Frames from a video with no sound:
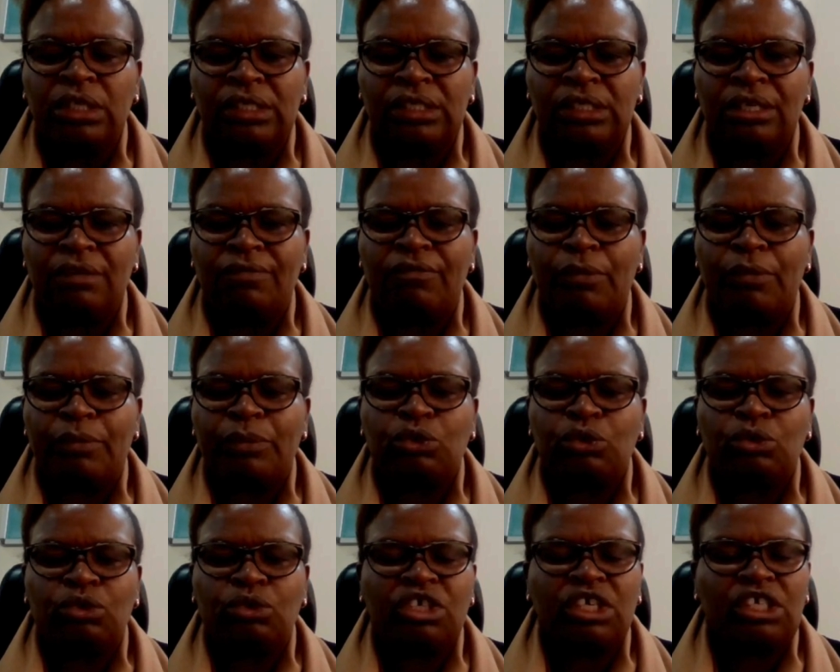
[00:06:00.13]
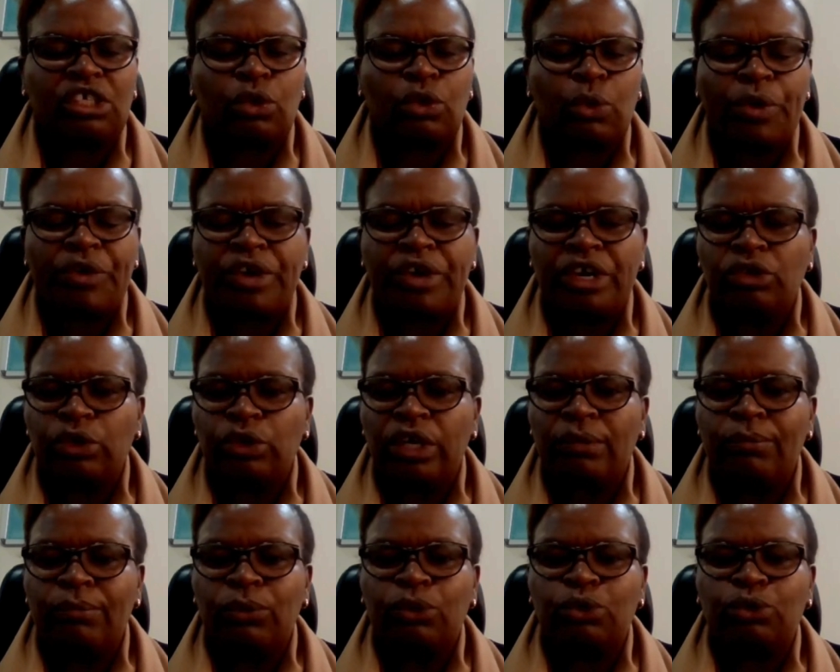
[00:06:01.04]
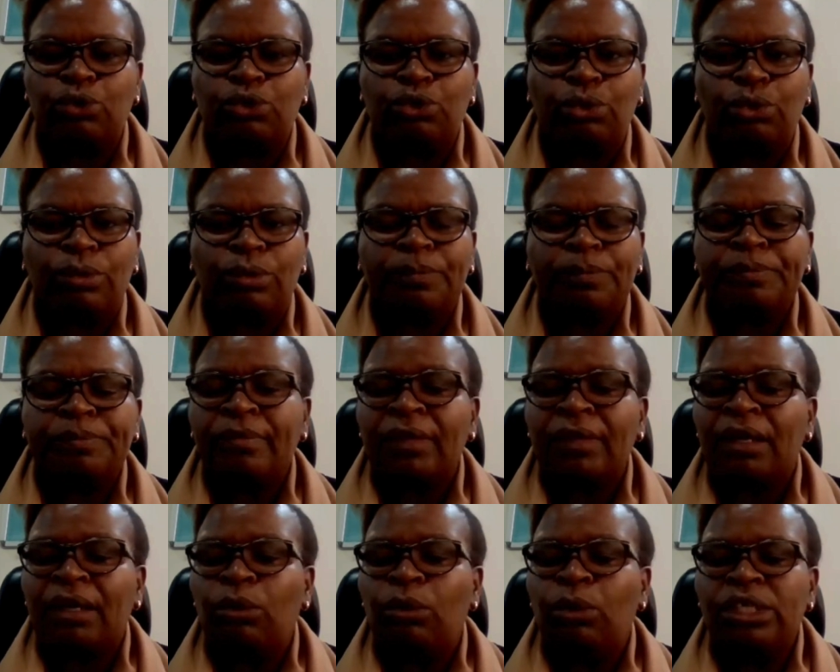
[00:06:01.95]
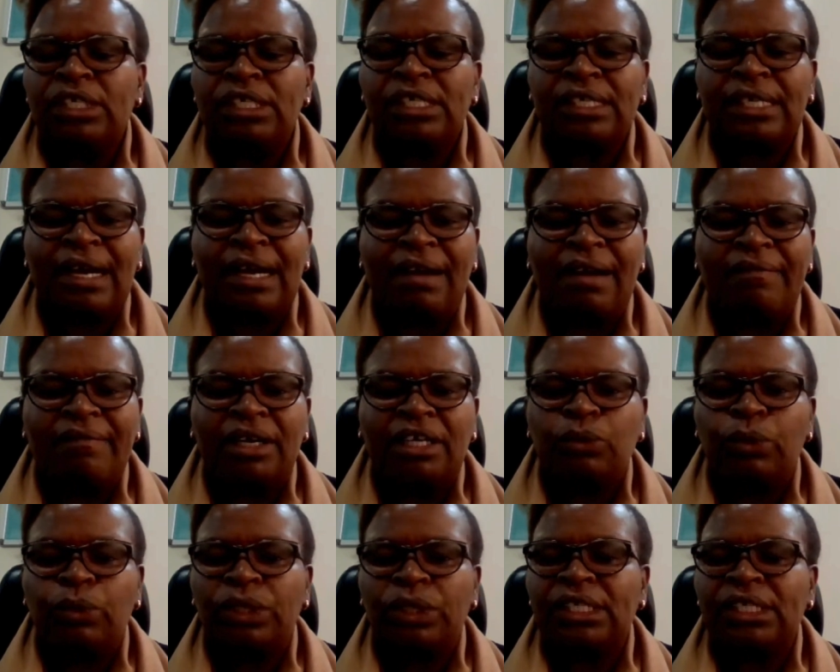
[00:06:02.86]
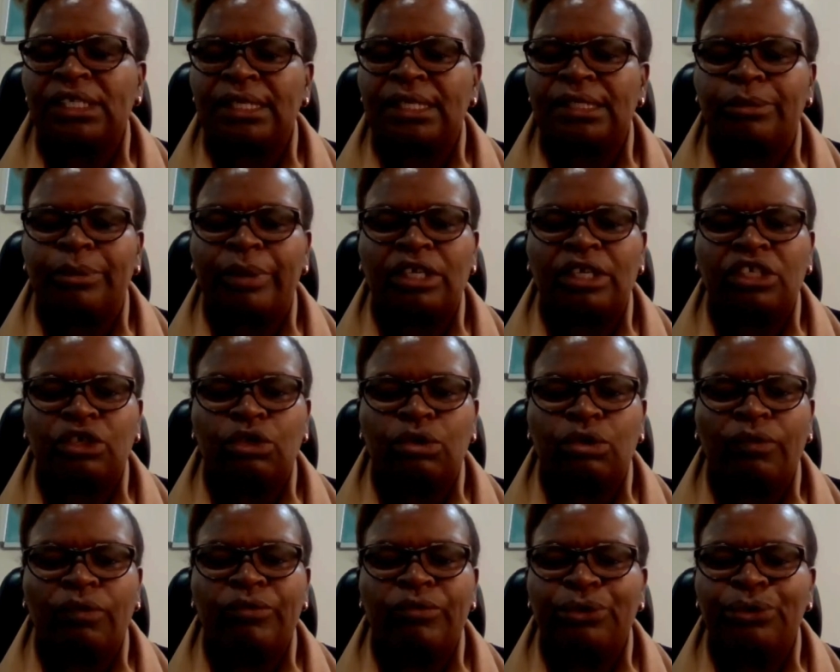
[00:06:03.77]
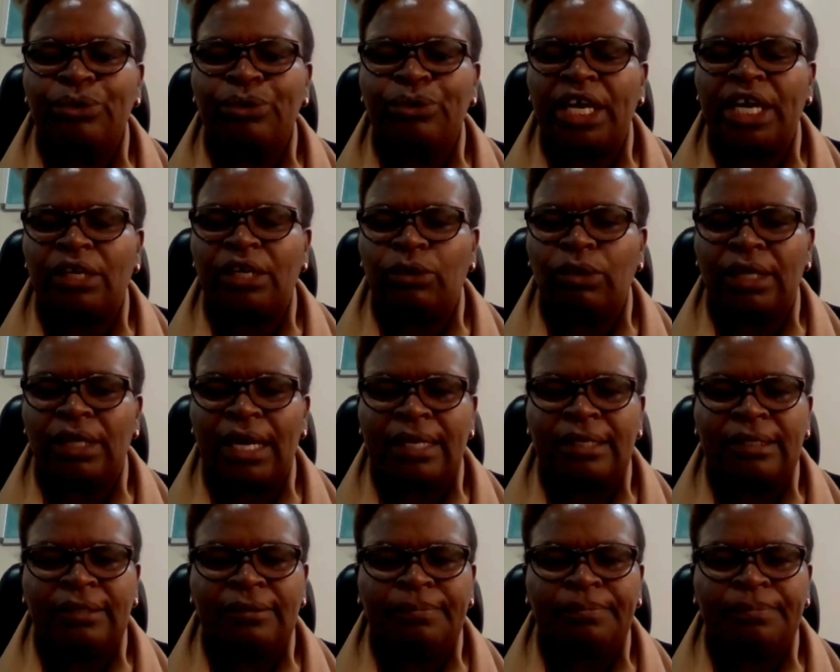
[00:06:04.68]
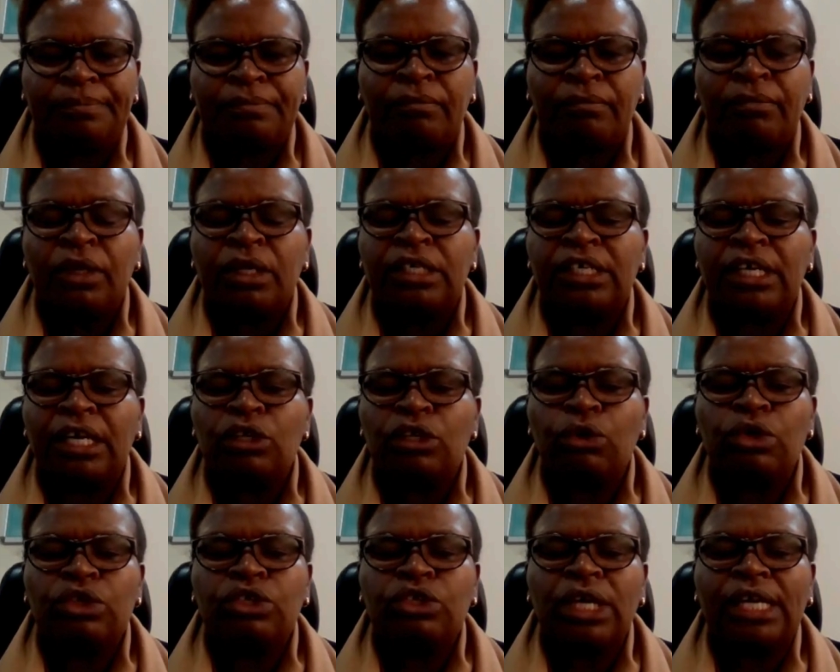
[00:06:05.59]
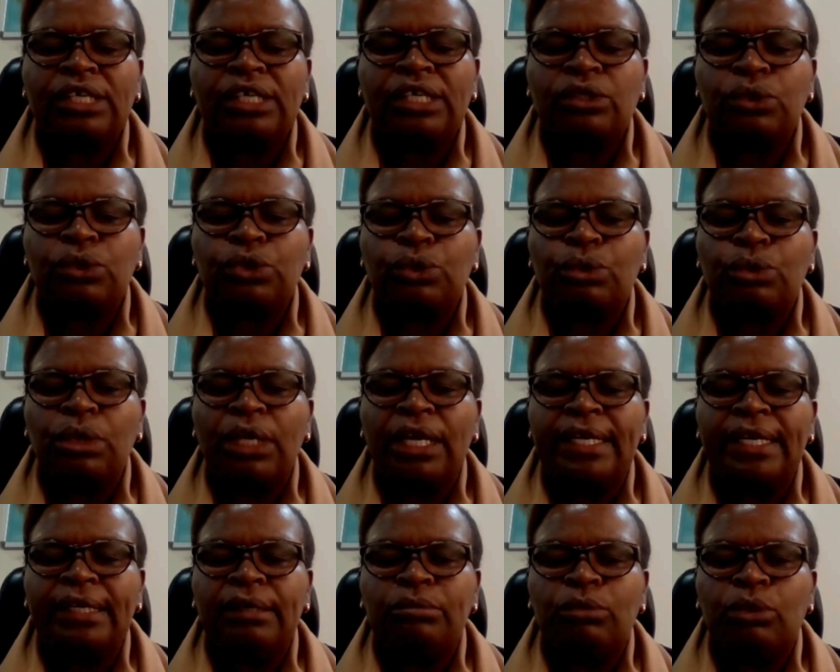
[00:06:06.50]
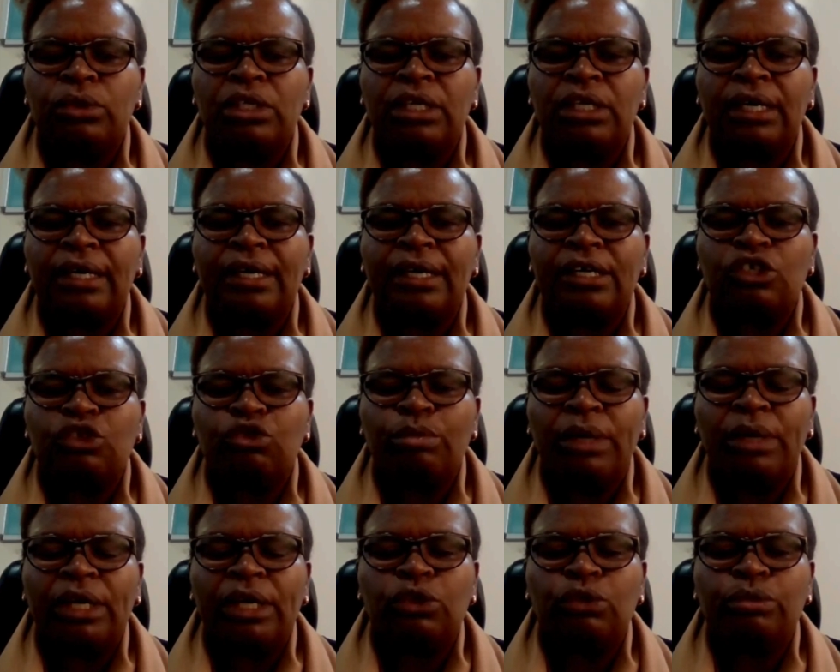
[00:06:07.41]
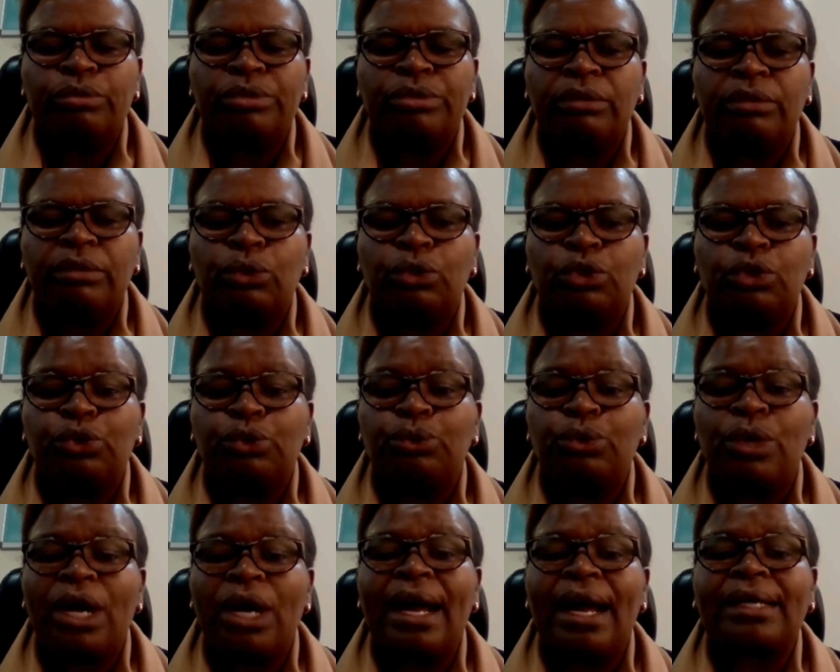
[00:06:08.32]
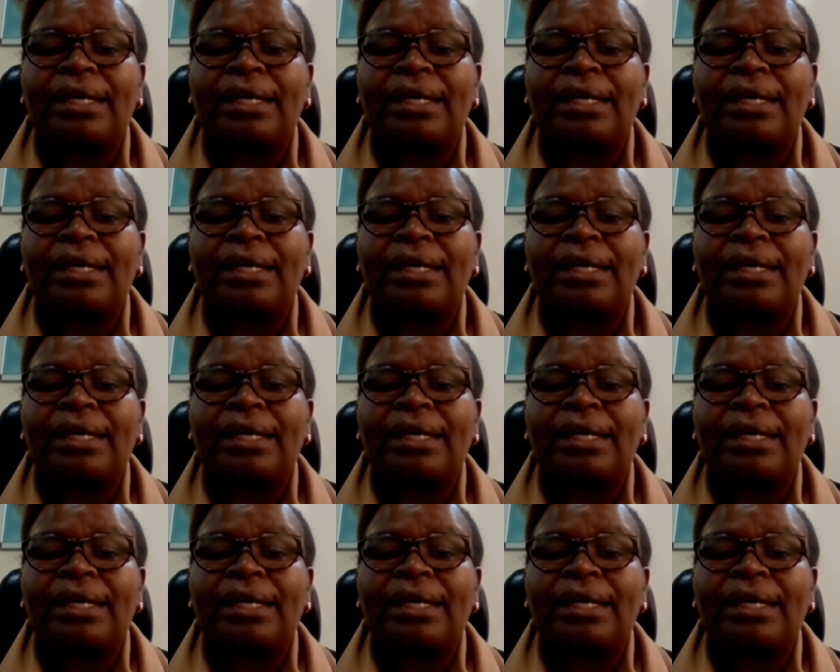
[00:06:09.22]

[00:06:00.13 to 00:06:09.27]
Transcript: this information, just query, and you're able to know what is covered, what is expected of you, and all that. Technology has also enabled the customer to be able to